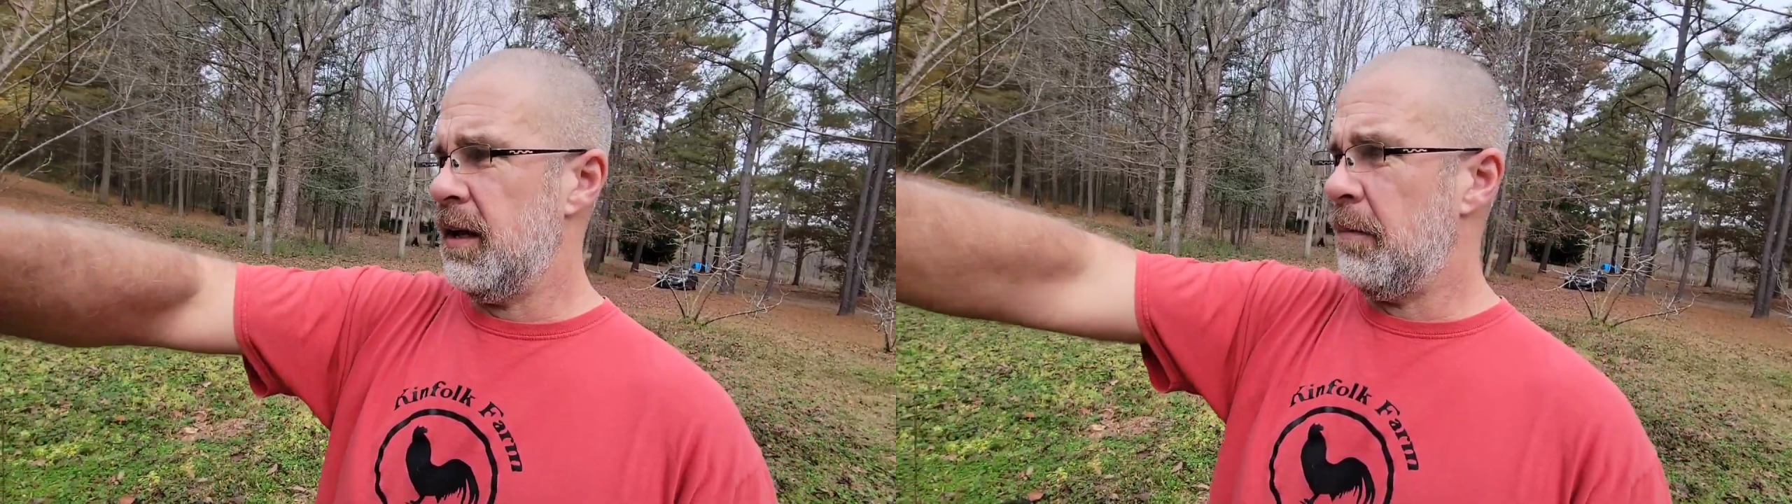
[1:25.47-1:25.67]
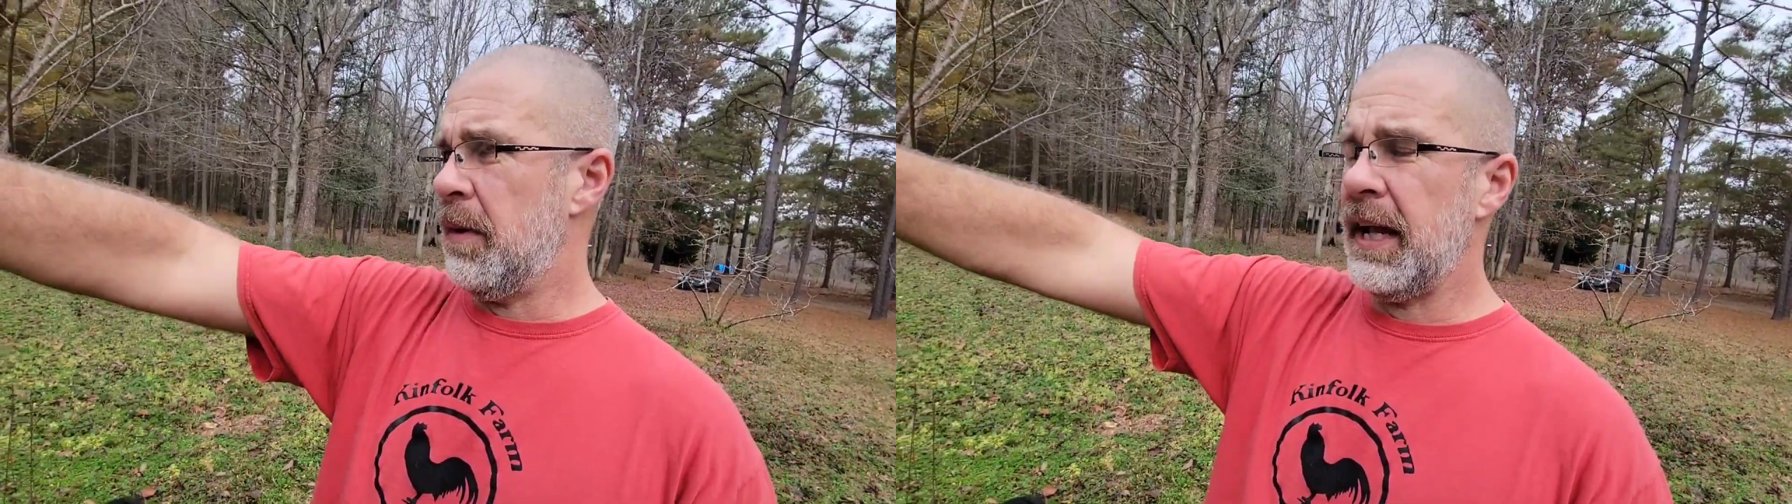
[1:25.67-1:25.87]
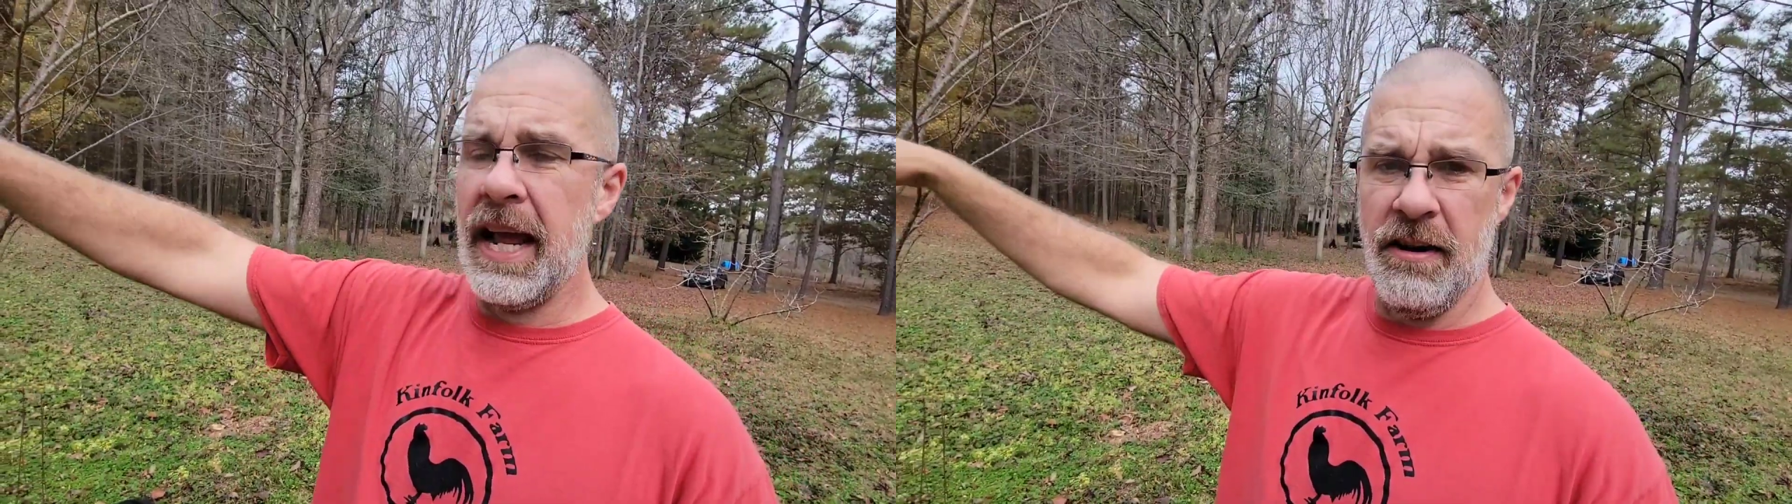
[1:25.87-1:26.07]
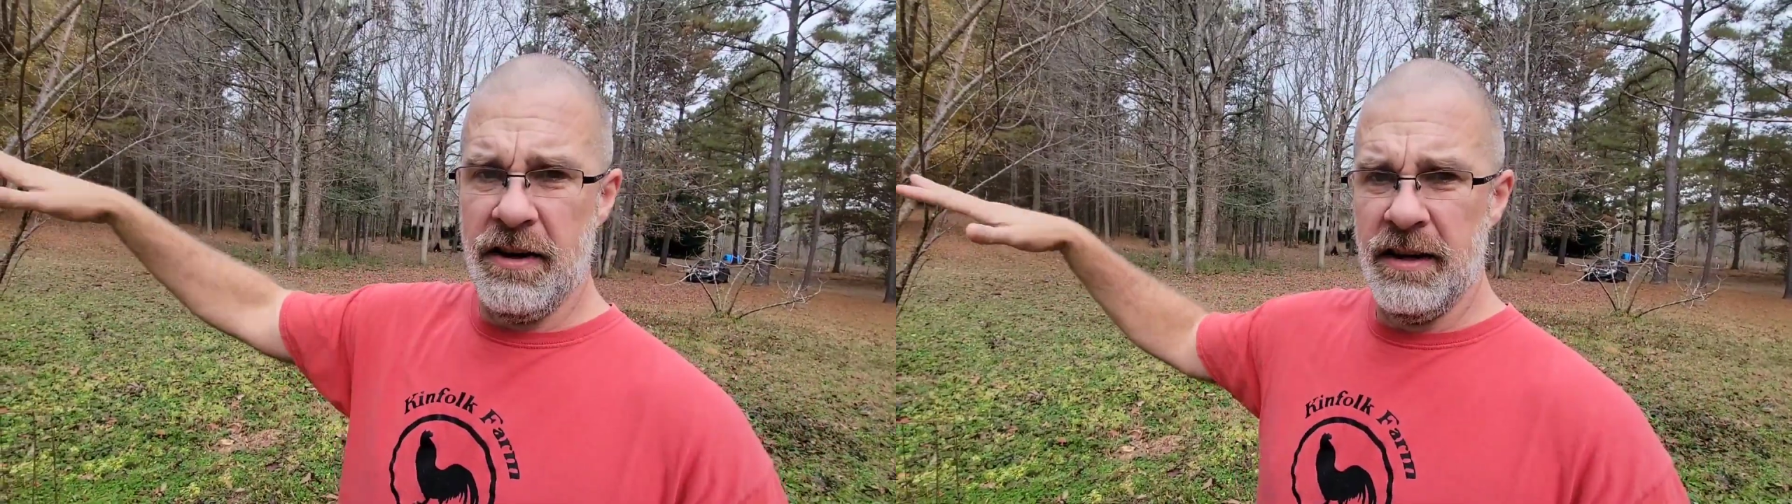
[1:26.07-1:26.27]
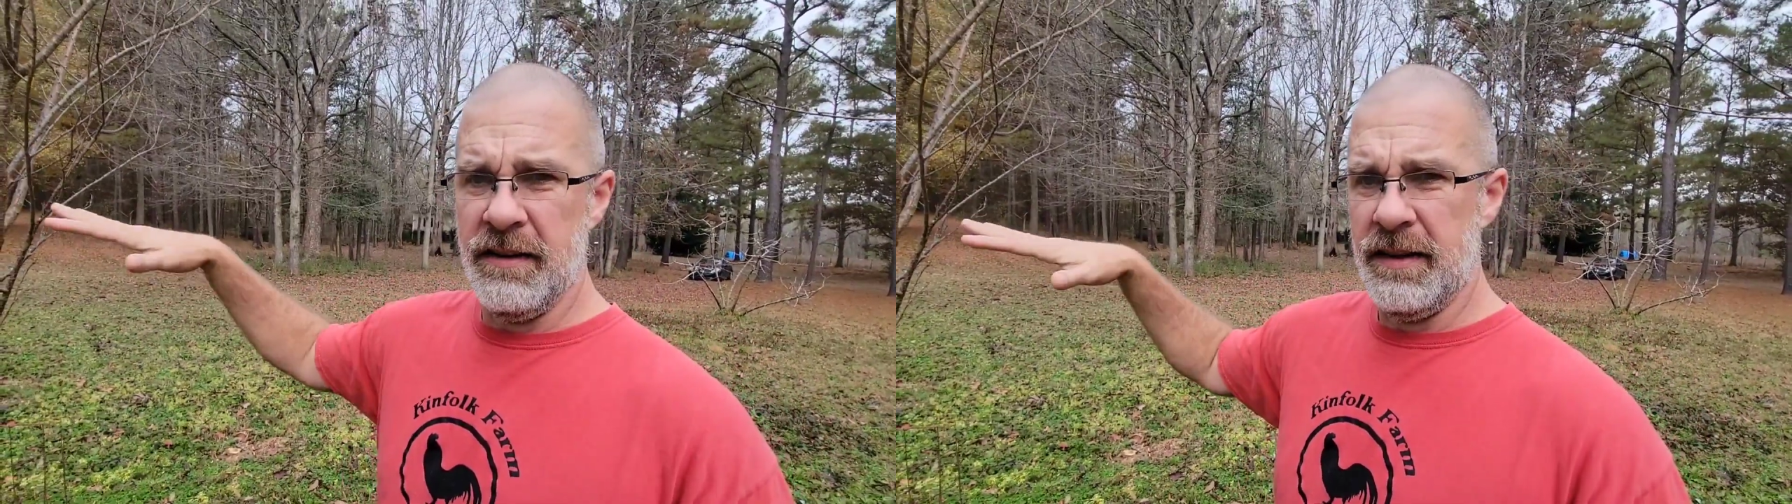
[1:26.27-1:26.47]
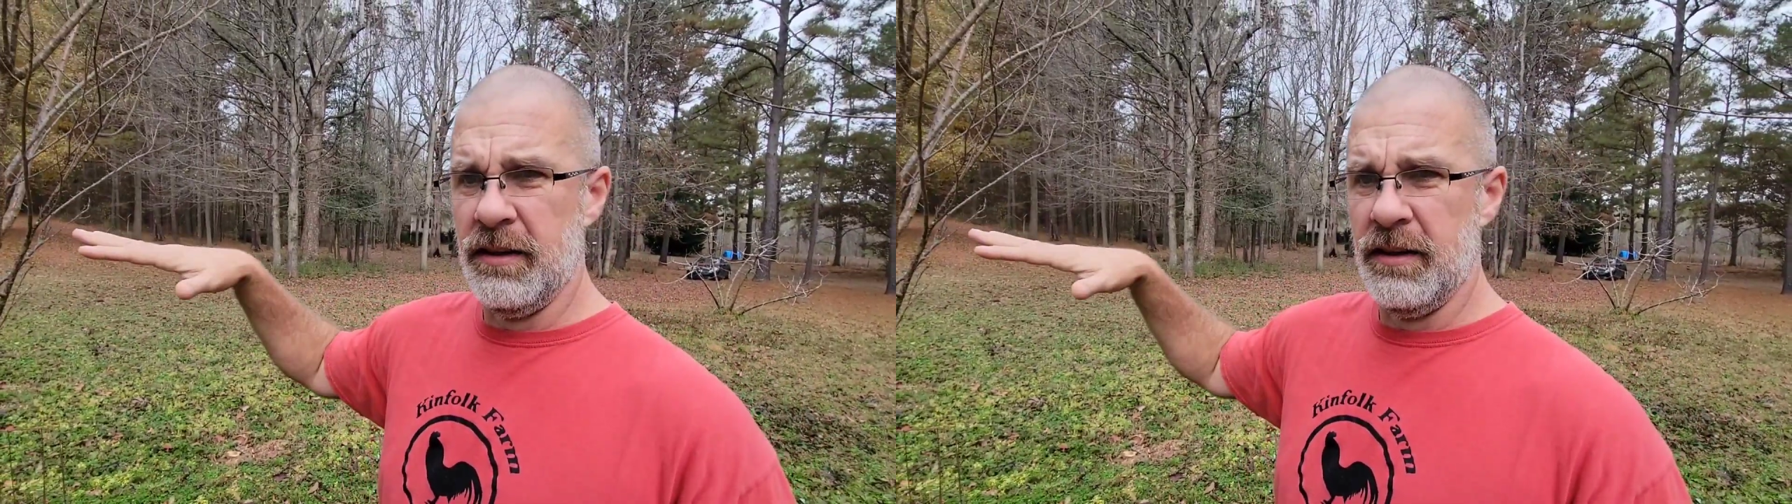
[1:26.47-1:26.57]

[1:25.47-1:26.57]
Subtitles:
a big area.